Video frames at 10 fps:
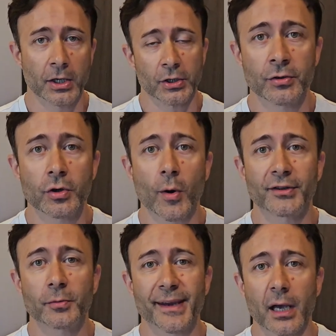you're
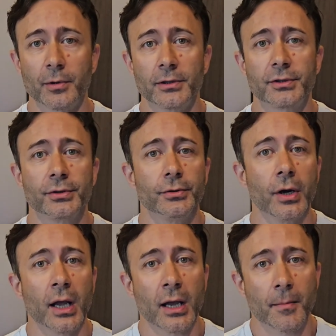going to be able
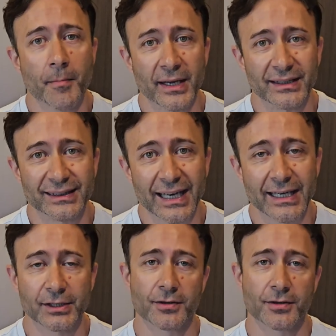to maintain